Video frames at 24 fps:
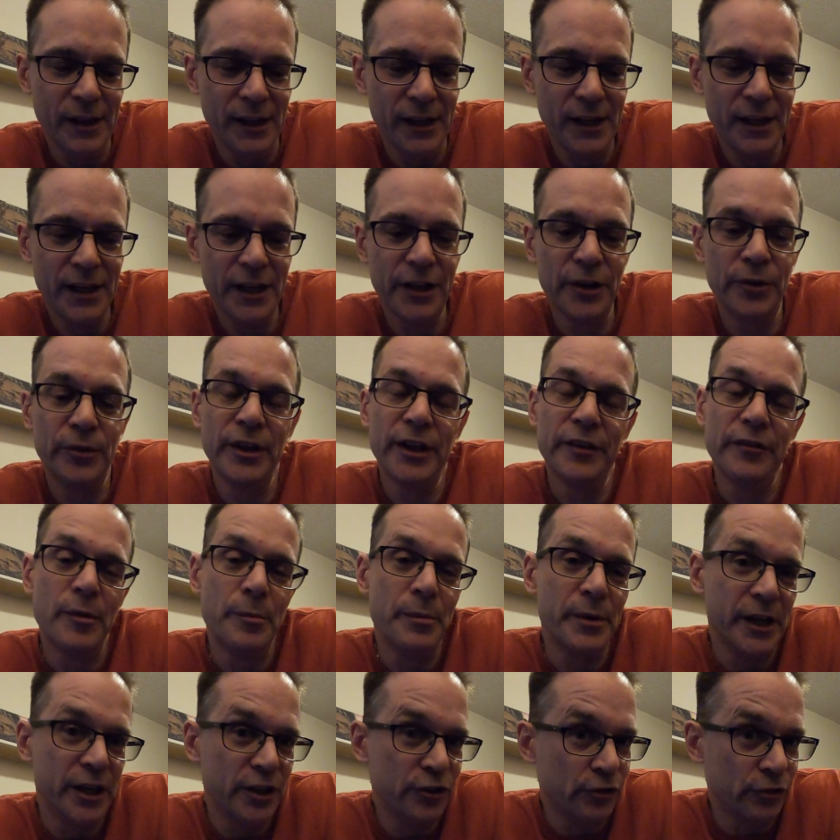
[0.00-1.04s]
And I don't have the
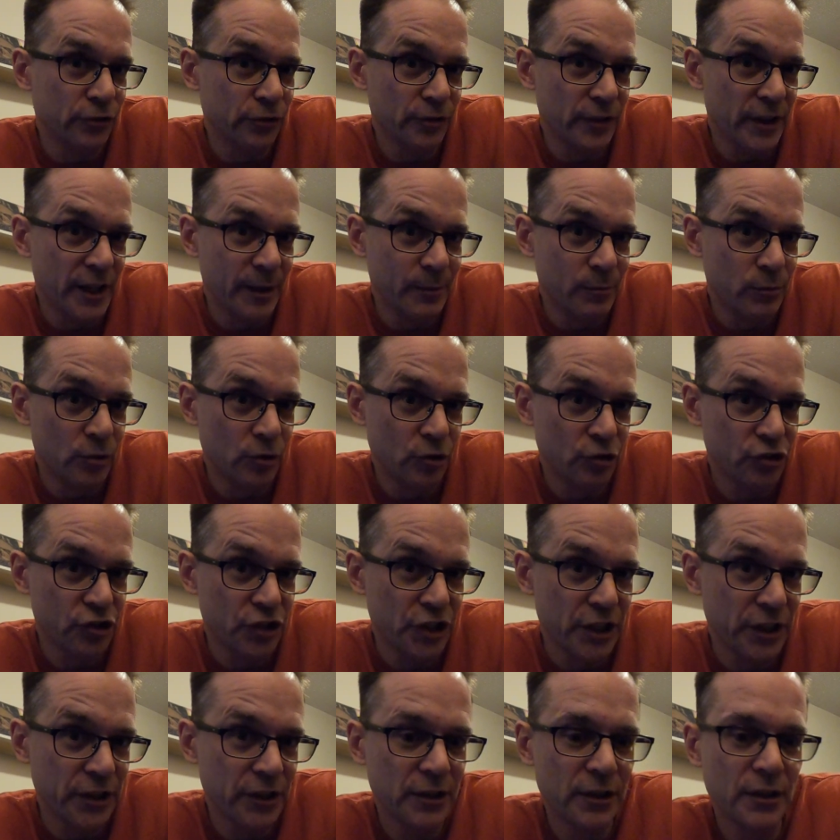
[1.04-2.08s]
patience for that
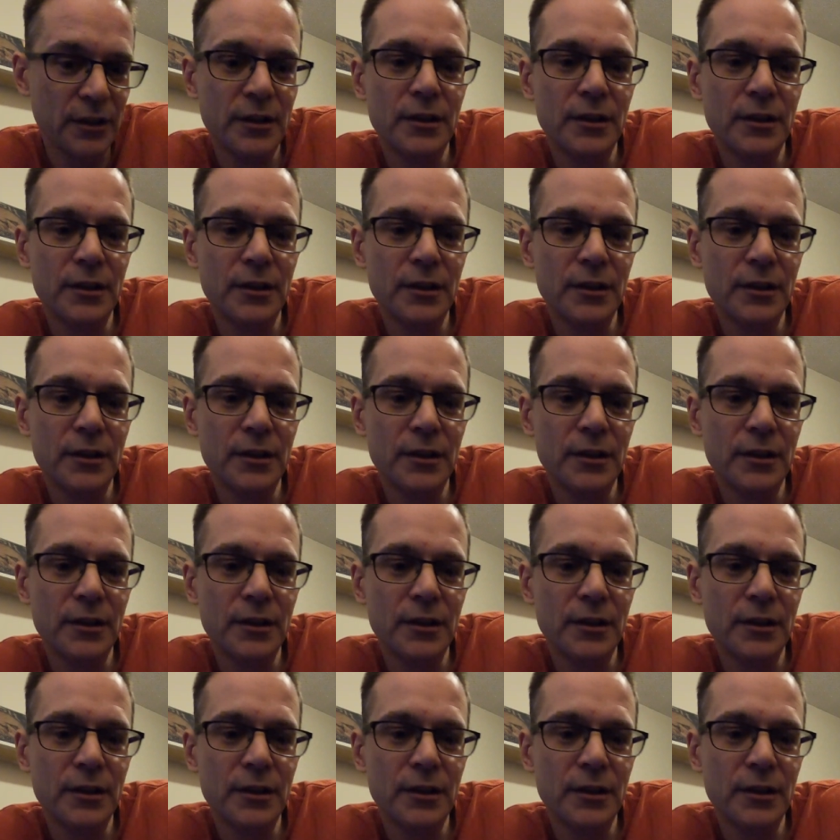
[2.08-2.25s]
bullshit.